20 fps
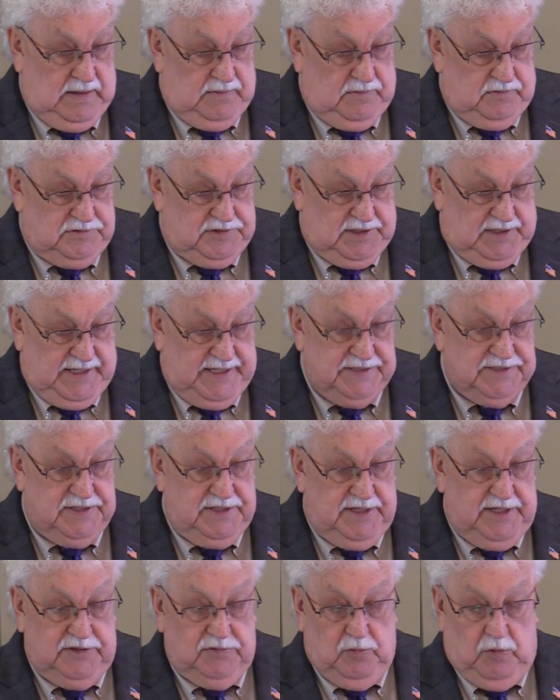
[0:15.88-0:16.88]
want you
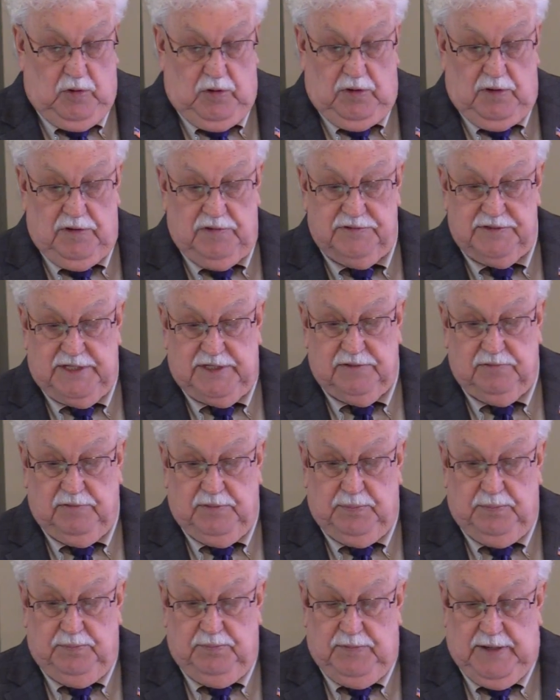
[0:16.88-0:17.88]
listen to these words as
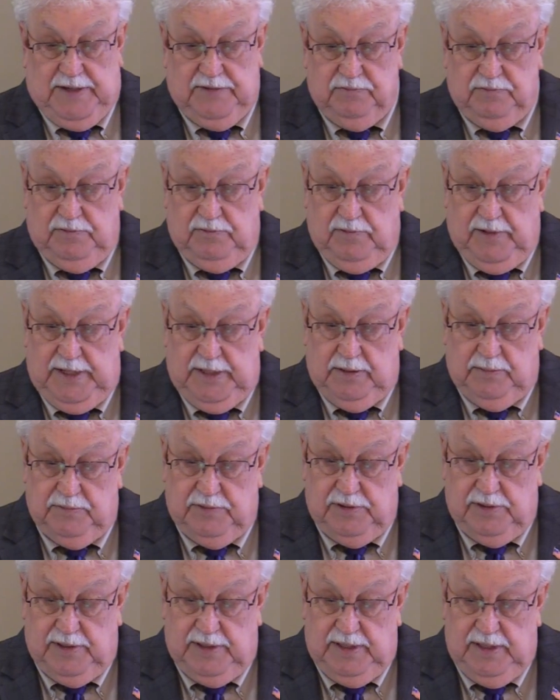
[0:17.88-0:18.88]
we, as we read them
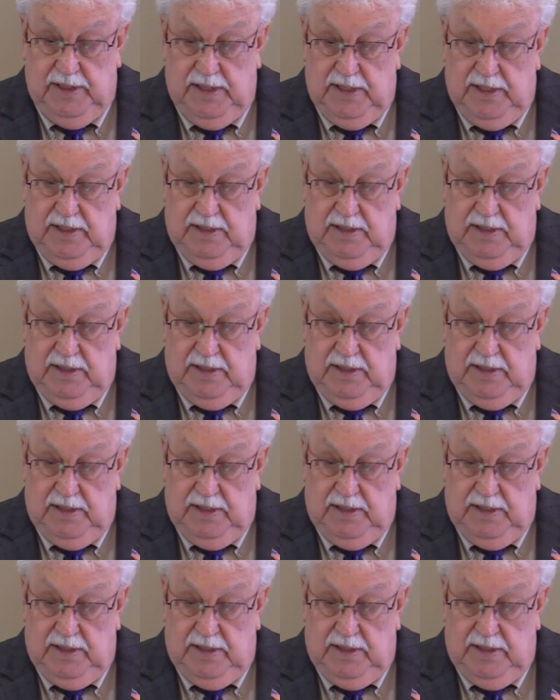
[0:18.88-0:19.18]
to you,